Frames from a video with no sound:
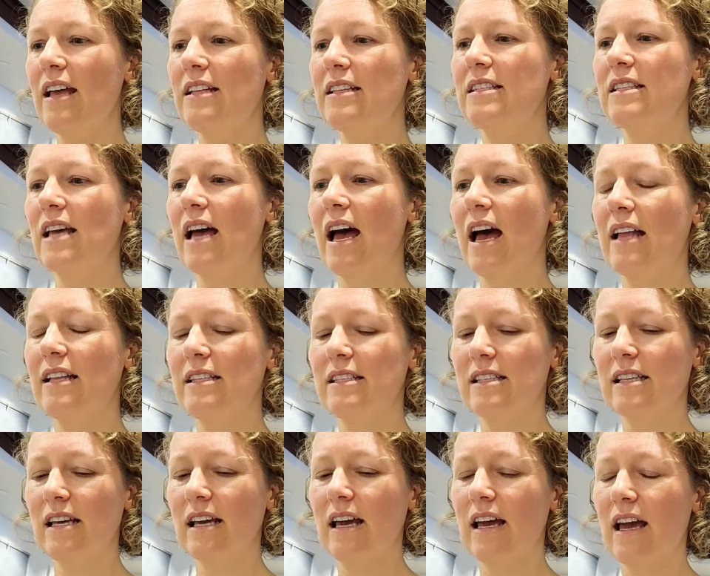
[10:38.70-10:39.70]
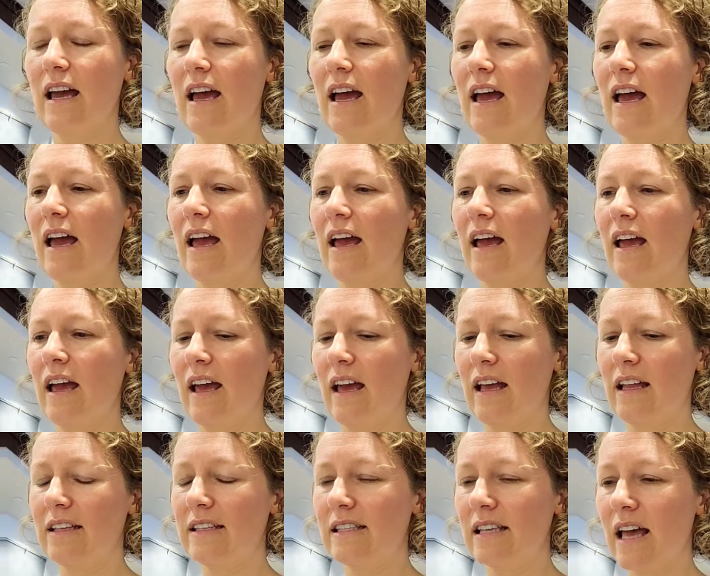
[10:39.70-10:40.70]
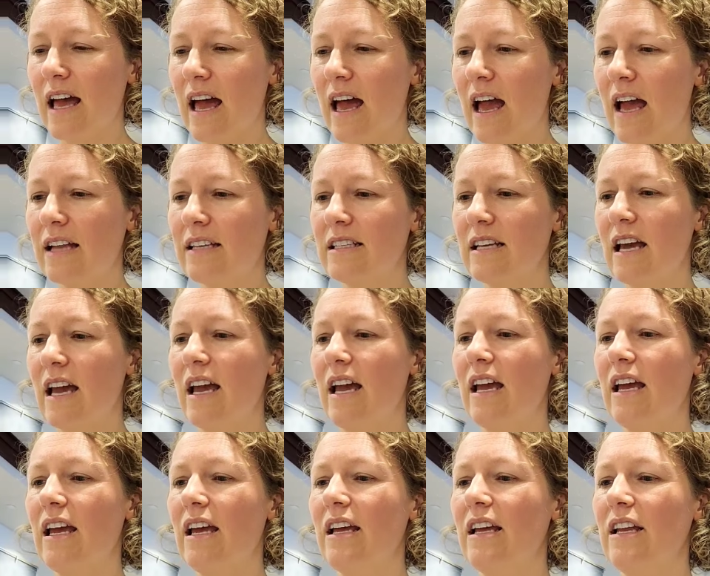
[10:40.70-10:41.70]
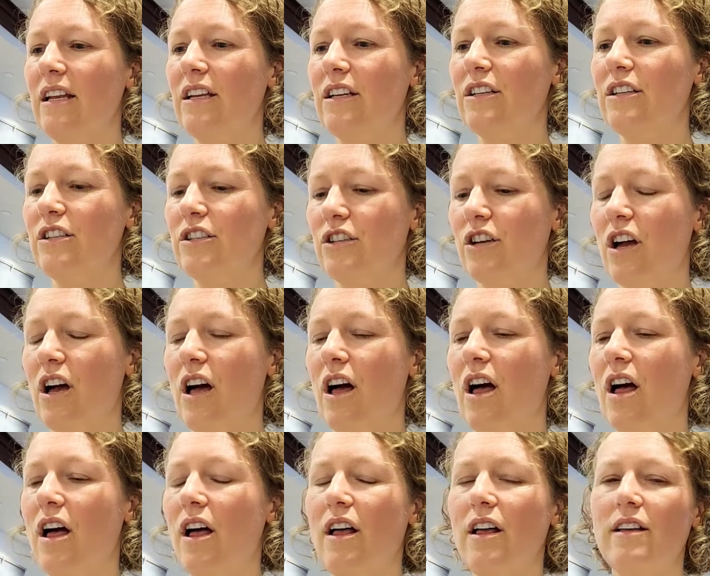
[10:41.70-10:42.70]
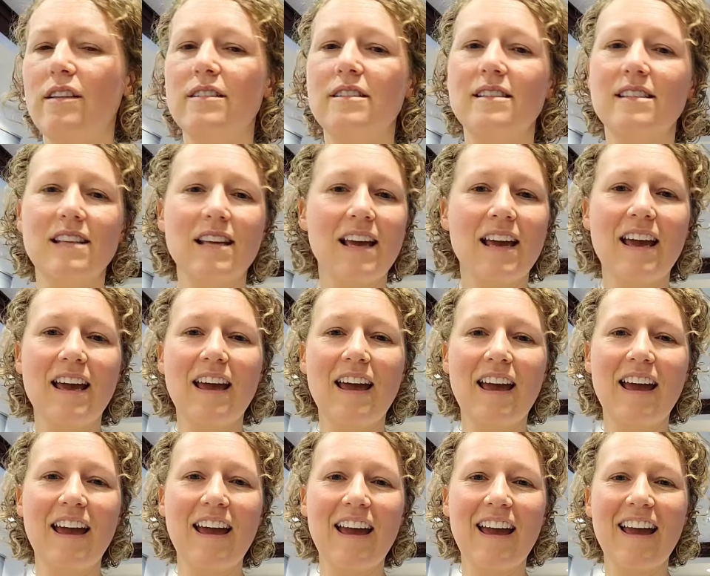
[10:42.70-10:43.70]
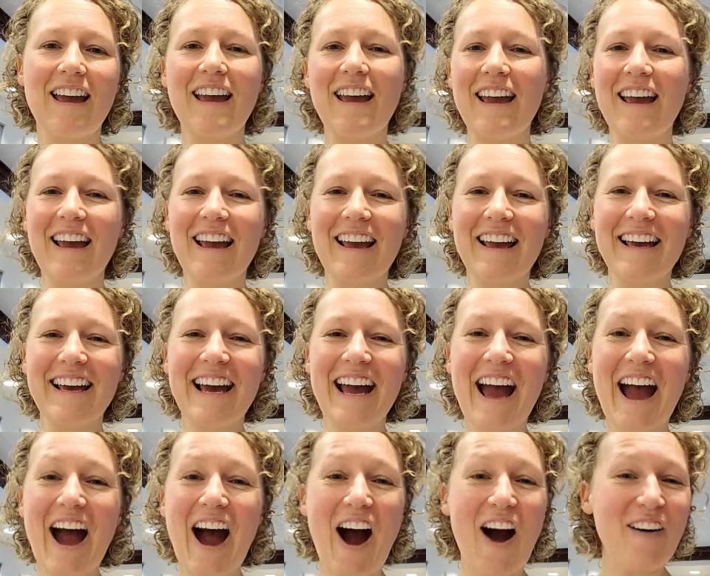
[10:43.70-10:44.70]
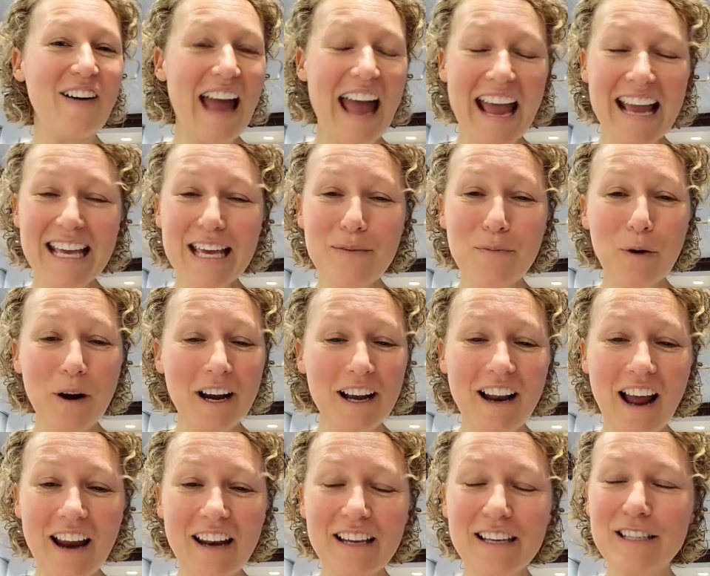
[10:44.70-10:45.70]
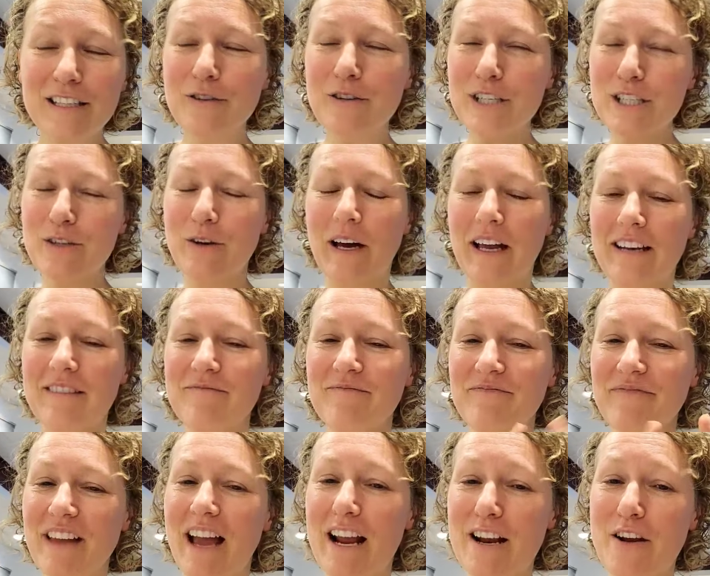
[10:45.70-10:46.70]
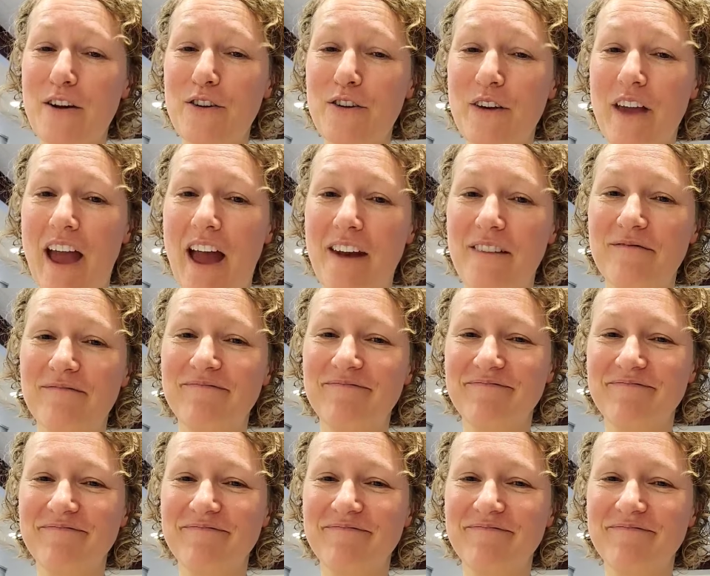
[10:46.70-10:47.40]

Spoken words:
and saints and angels sing. Okay, keep working on it. You can do it. I know you can.